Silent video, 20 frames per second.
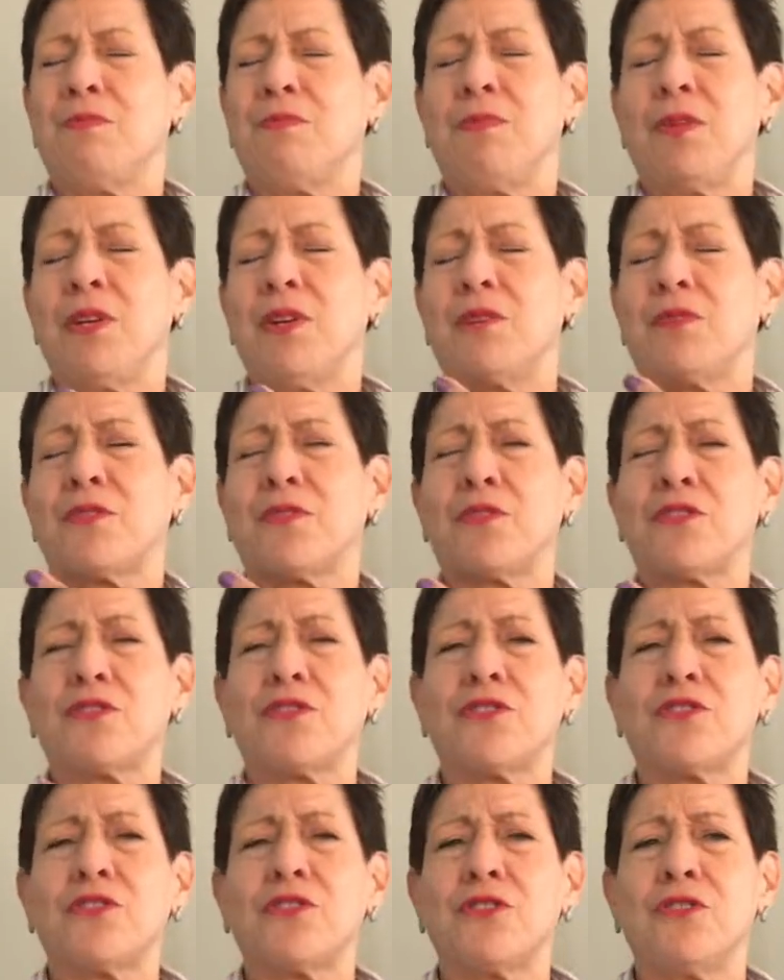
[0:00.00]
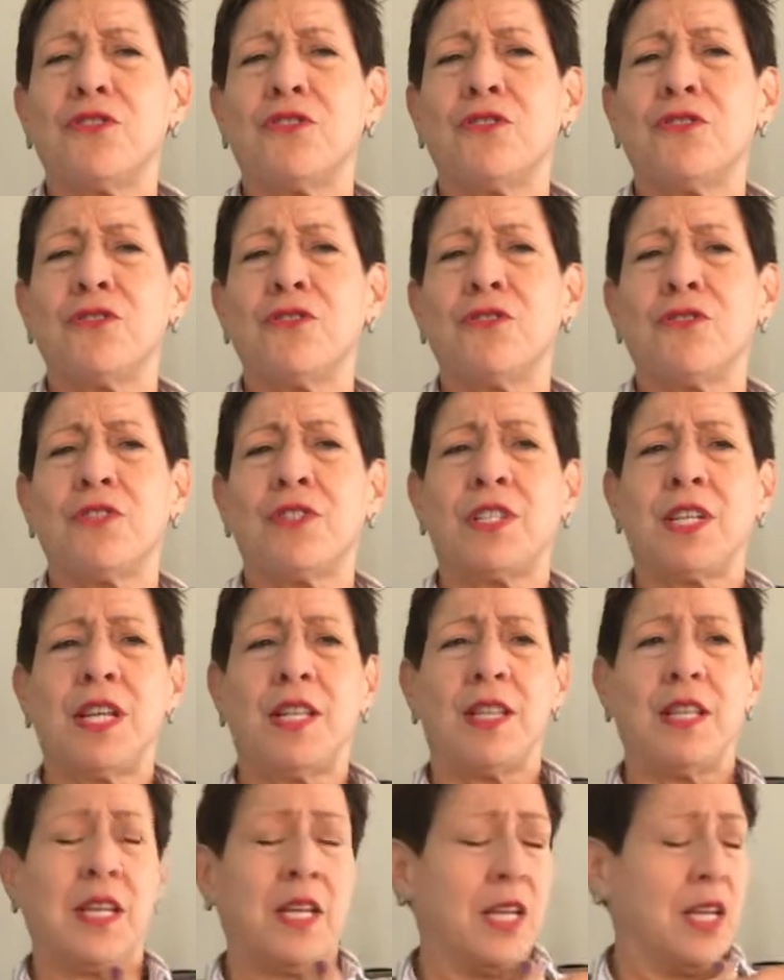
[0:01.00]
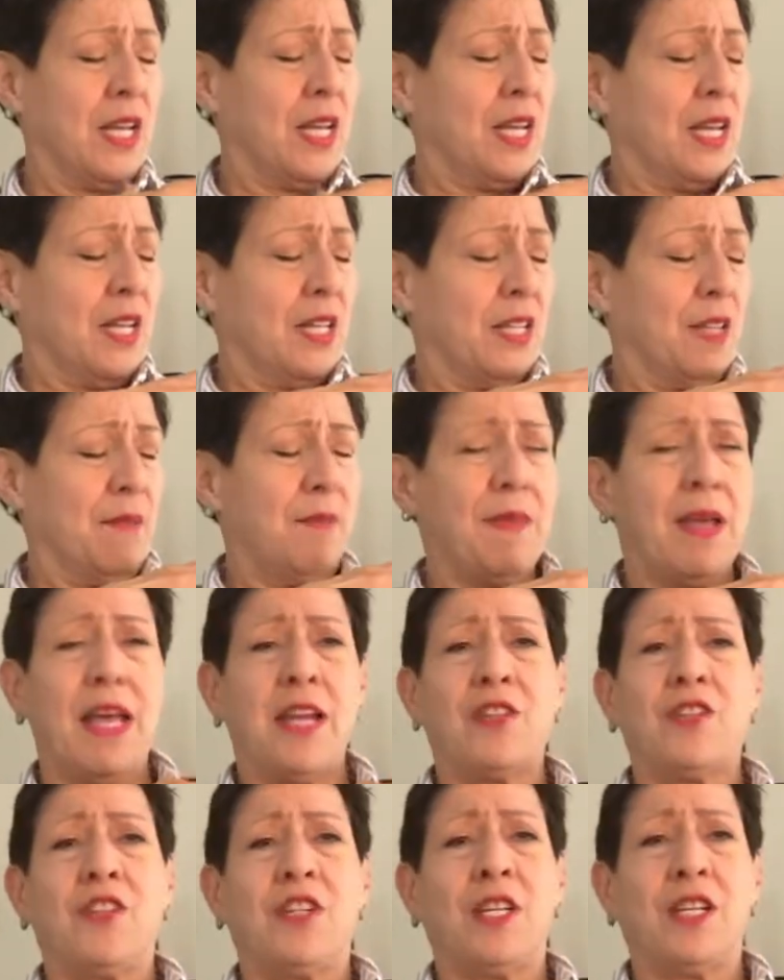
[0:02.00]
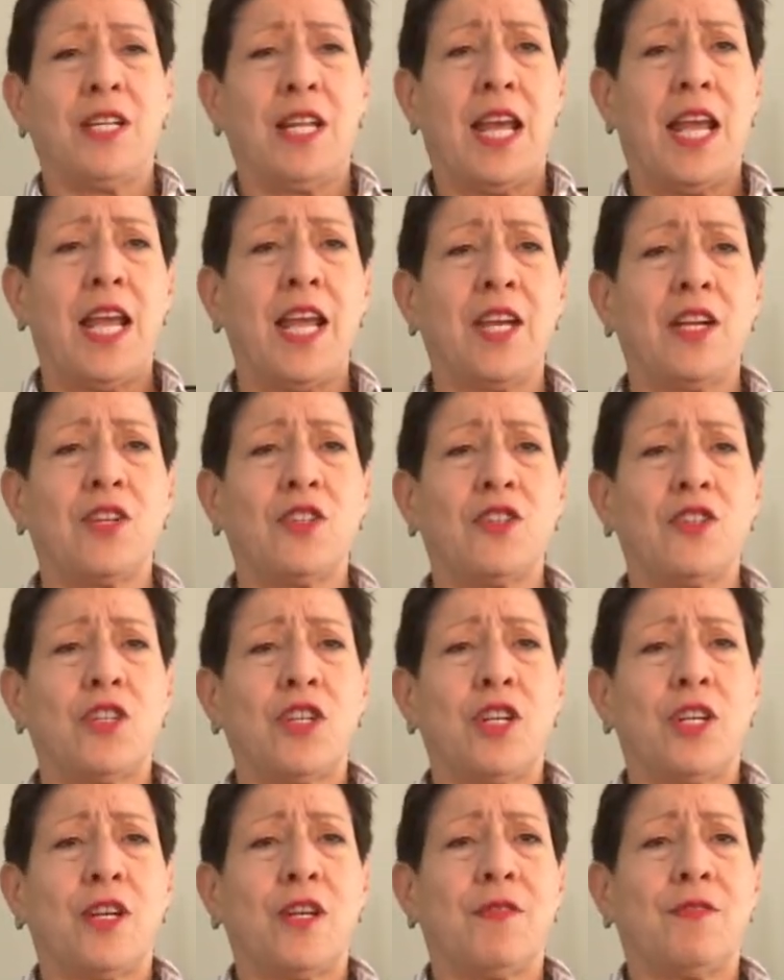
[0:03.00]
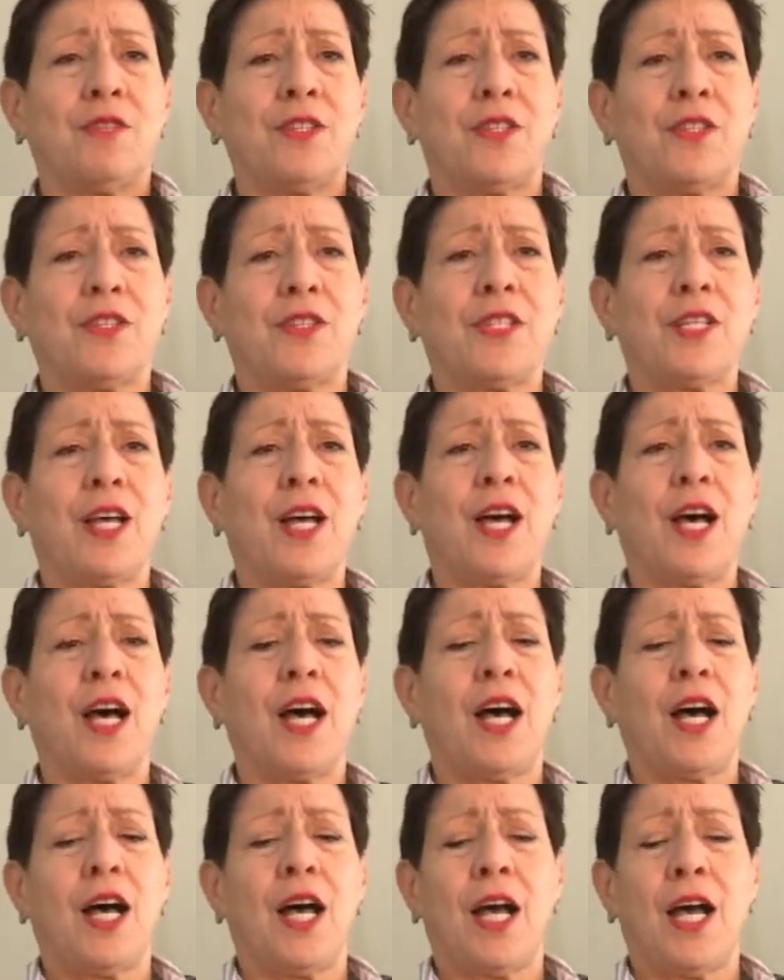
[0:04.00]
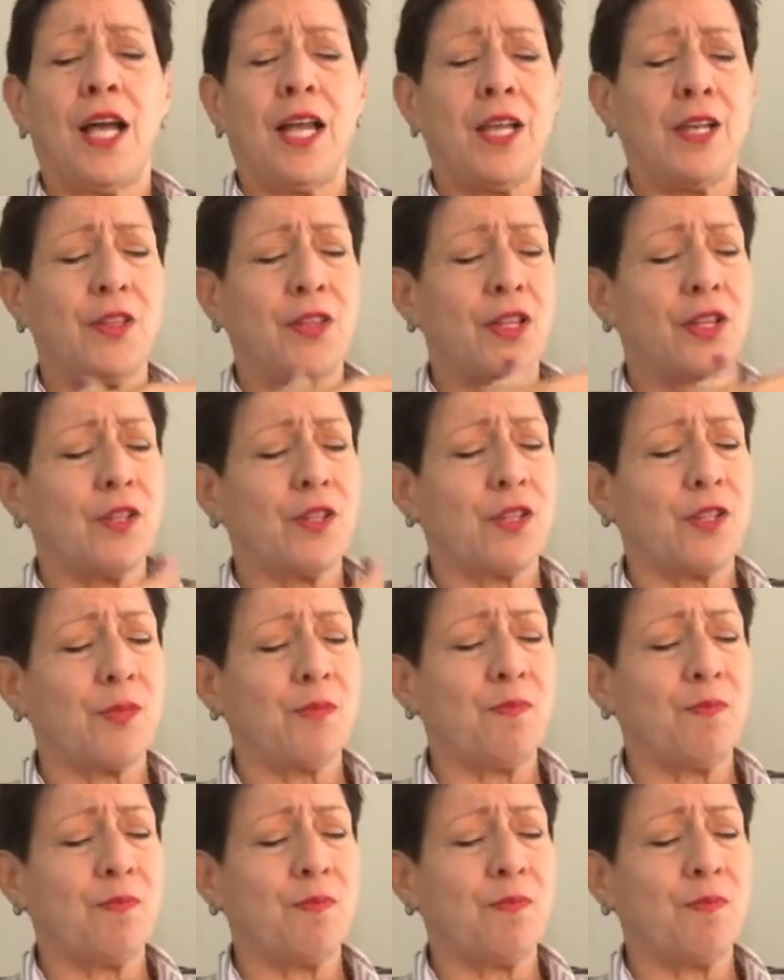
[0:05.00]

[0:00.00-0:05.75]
beautiful suits and the matching handkerchief to the tie and their